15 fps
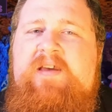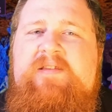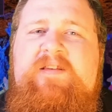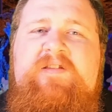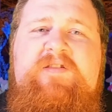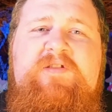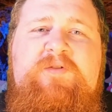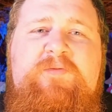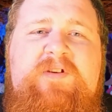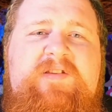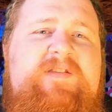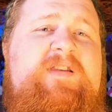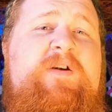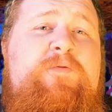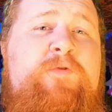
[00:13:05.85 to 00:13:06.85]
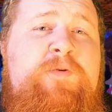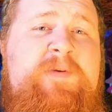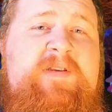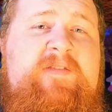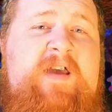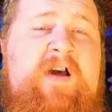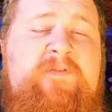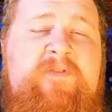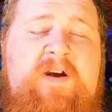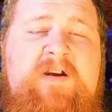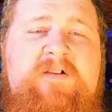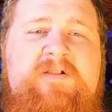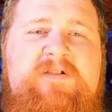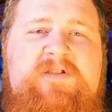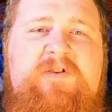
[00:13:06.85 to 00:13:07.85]
This is a reason that Ruby
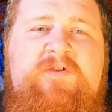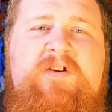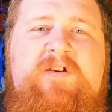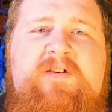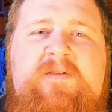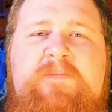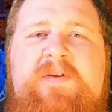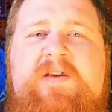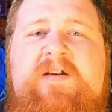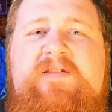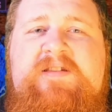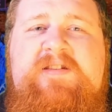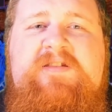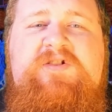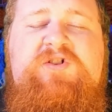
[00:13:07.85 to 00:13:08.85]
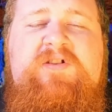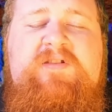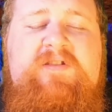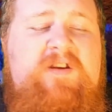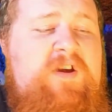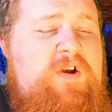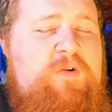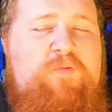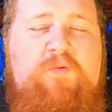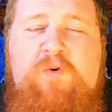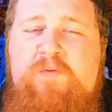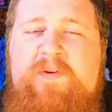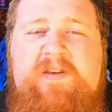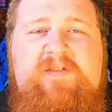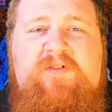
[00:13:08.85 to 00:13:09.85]
Sapphire is so good, because it's just
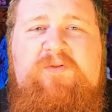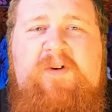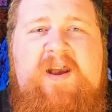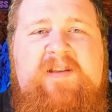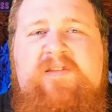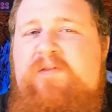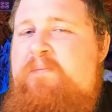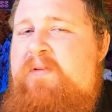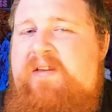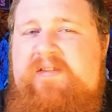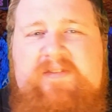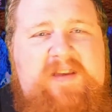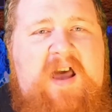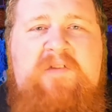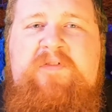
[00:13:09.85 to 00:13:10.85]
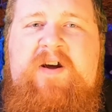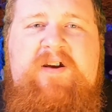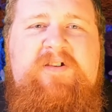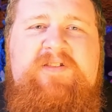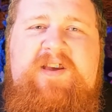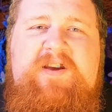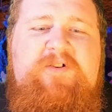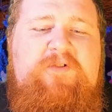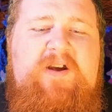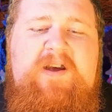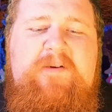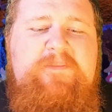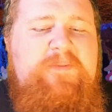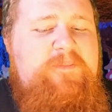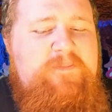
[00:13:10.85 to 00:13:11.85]
Ruby's threats plus Sapphire's ink
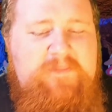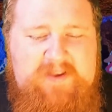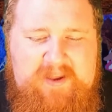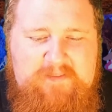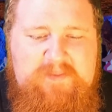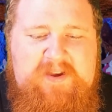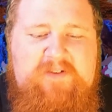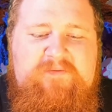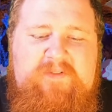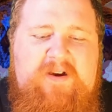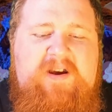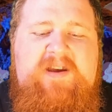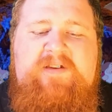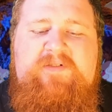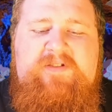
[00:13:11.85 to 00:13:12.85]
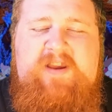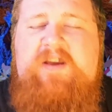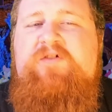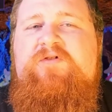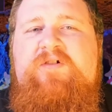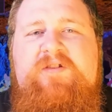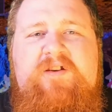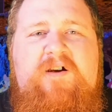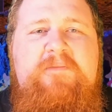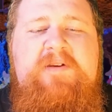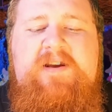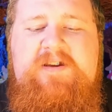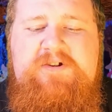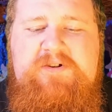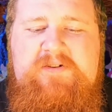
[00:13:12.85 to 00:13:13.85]
ramp can be a very dangerous
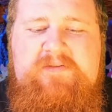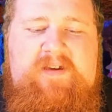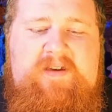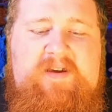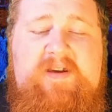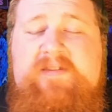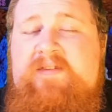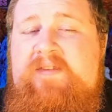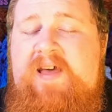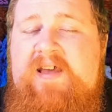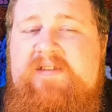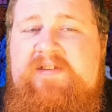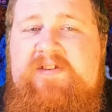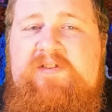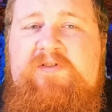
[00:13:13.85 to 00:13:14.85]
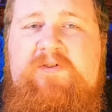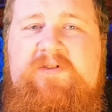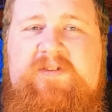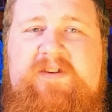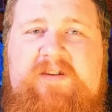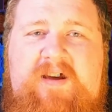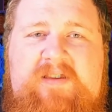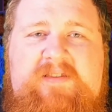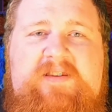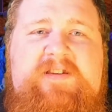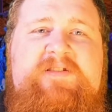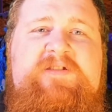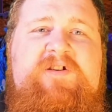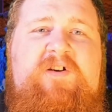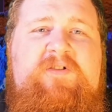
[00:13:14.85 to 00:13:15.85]
combination. And the last and certainly not
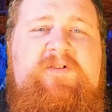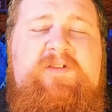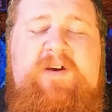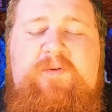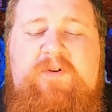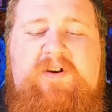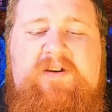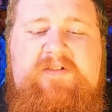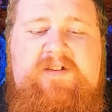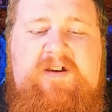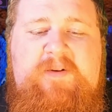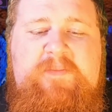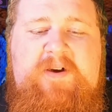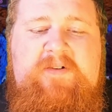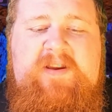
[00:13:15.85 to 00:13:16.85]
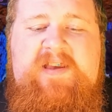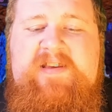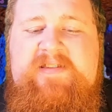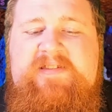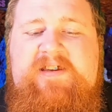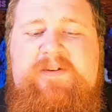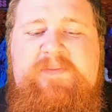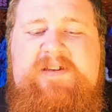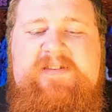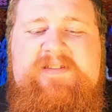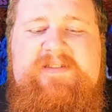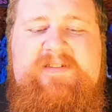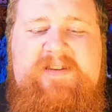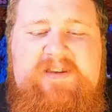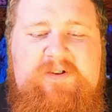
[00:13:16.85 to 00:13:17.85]
least color that we're going to talk about is going to be
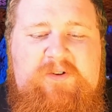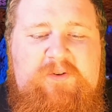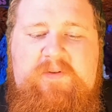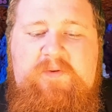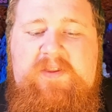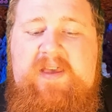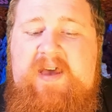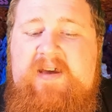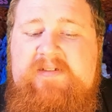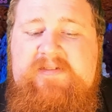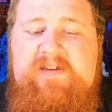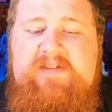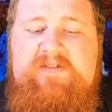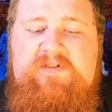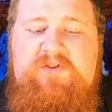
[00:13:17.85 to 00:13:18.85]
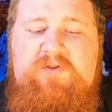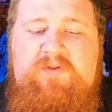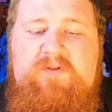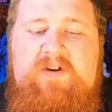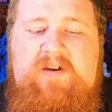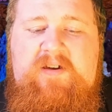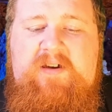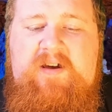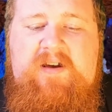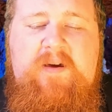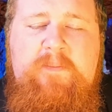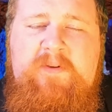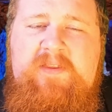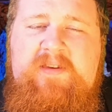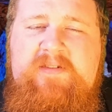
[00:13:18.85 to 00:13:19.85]
Steel, with access to a
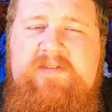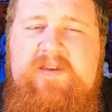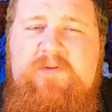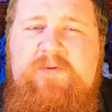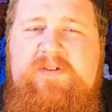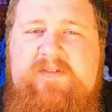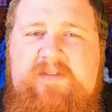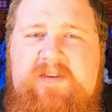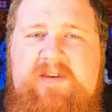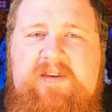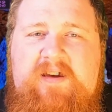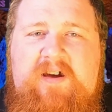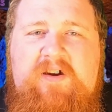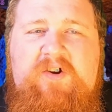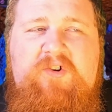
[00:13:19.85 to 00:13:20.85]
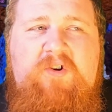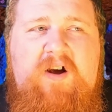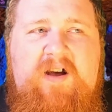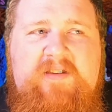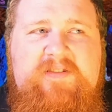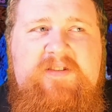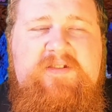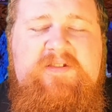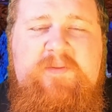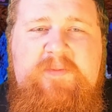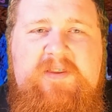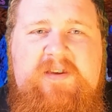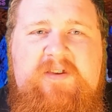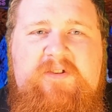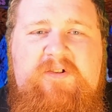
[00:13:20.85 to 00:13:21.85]
couple things that we see across some
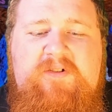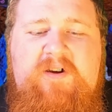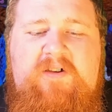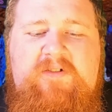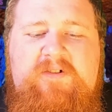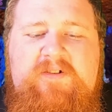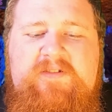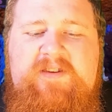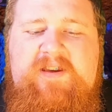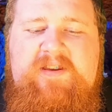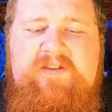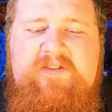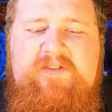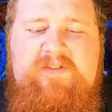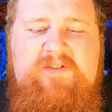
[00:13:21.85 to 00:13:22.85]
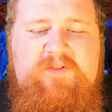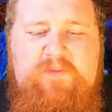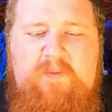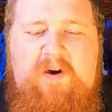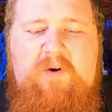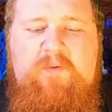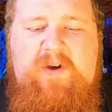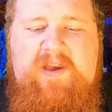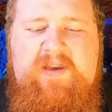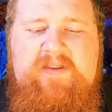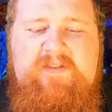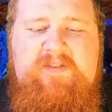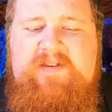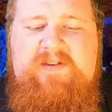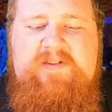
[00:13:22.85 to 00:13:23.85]
of the other colors in small
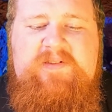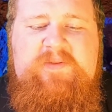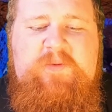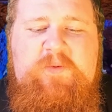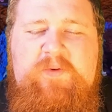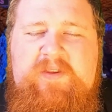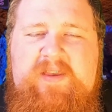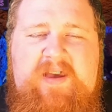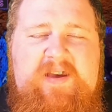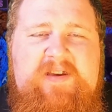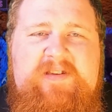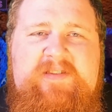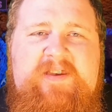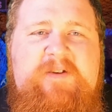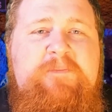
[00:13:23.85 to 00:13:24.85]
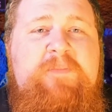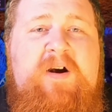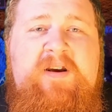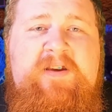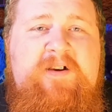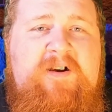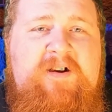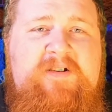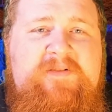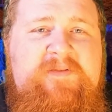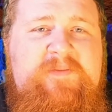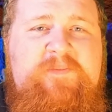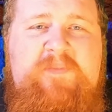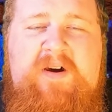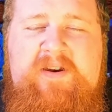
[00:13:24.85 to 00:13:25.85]
ways, with like Bodyguard,
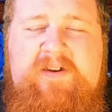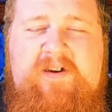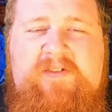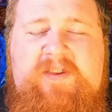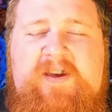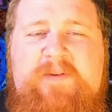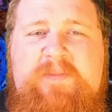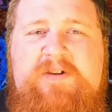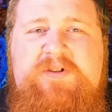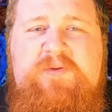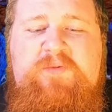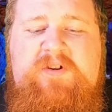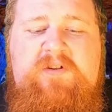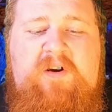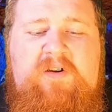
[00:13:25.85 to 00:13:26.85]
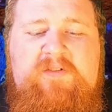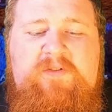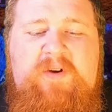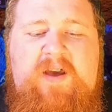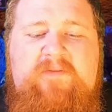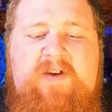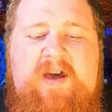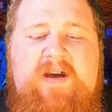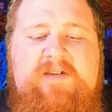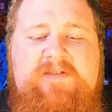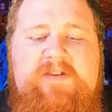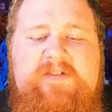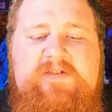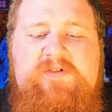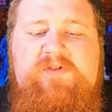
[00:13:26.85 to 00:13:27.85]
like I mentioned, we also have
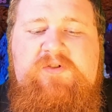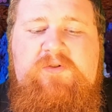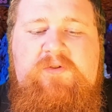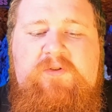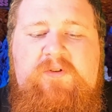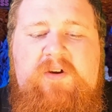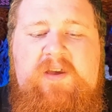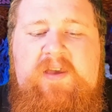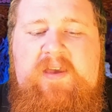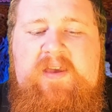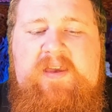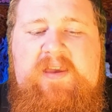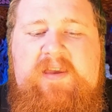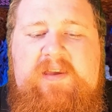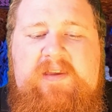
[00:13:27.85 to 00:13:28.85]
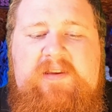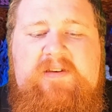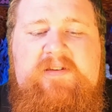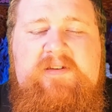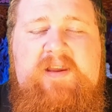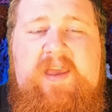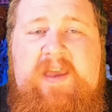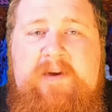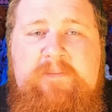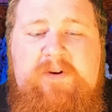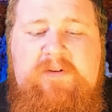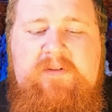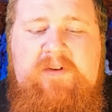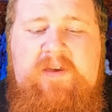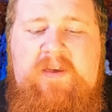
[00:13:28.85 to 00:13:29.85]
access to in
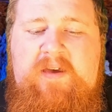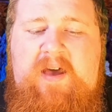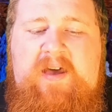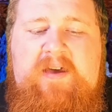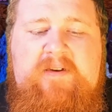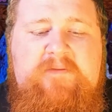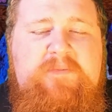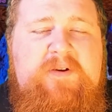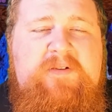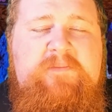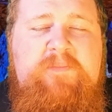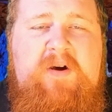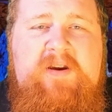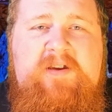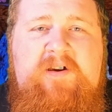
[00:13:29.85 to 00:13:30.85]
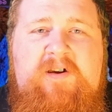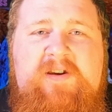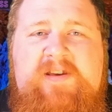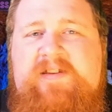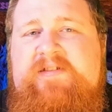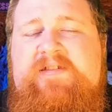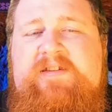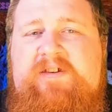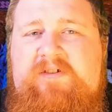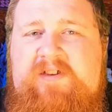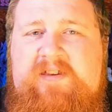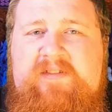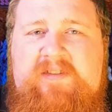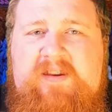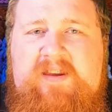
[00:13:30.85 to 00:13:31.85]
Amber. But Bodyguard in Steel
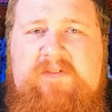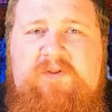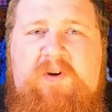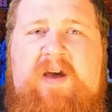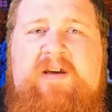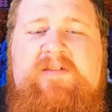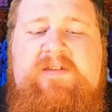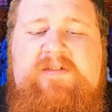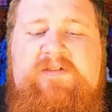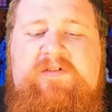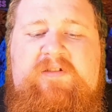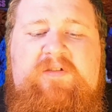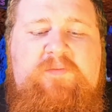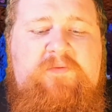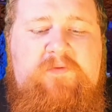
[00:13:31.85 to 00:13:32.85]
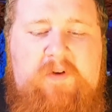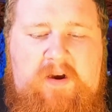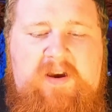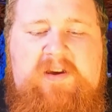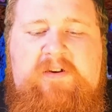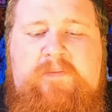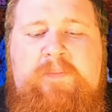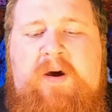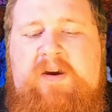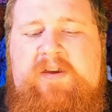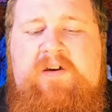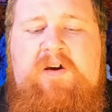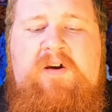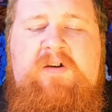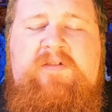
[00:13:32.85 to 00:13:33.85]
is going to give you access to some very good
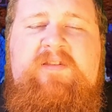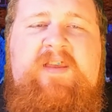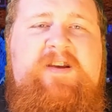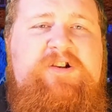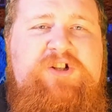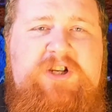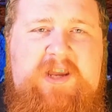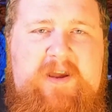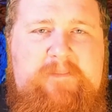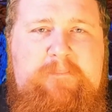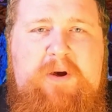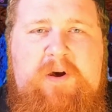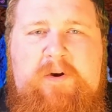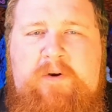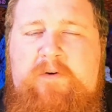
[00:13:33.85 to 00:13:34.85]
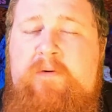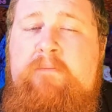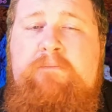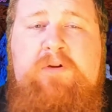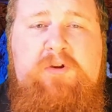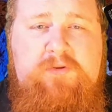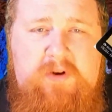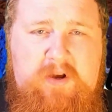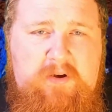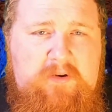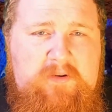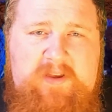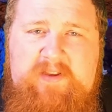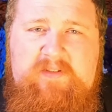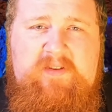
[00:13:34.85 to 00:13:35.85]
bodyguards like Chien Po.
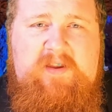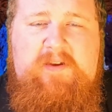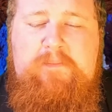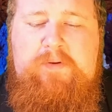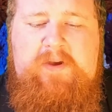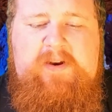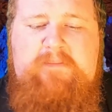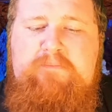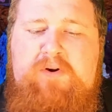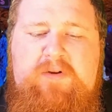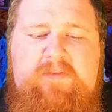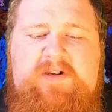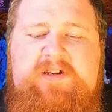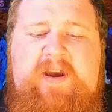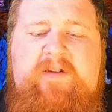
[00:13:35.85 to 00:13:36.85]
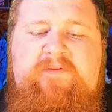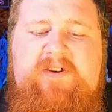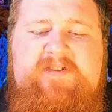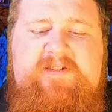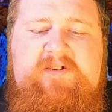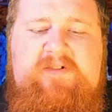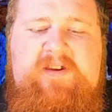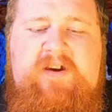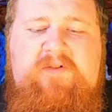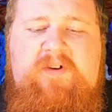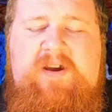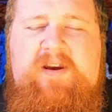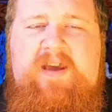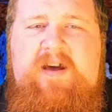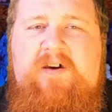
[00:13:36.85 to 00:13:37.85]
Pluto is getting played in pretty much every Steel deck
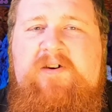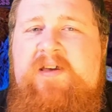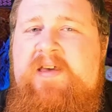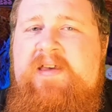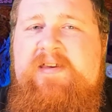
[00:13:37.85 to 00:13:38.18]
right now.